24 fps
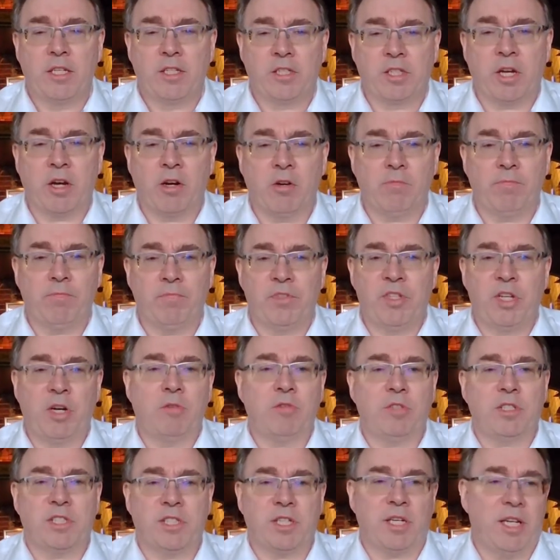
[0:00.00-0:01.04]
So
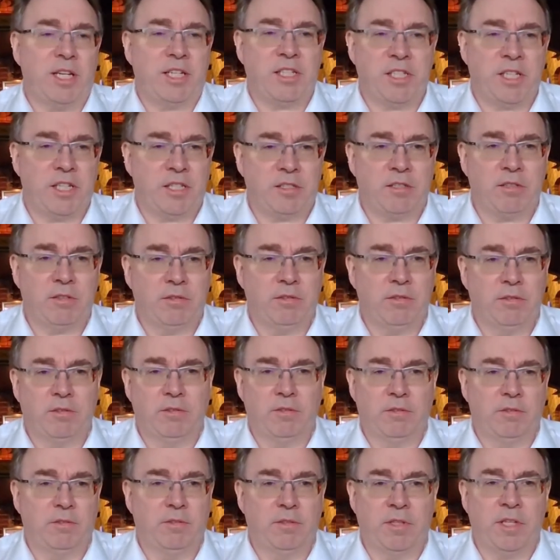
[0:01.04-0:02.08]
don't solicit
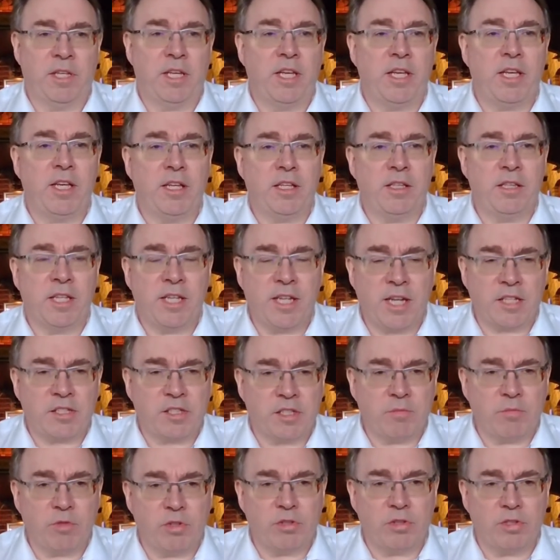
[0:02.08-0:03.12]
the
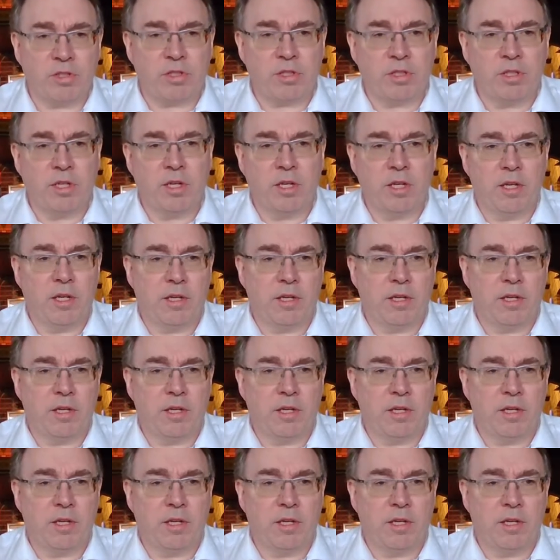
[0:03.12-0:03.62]
customers.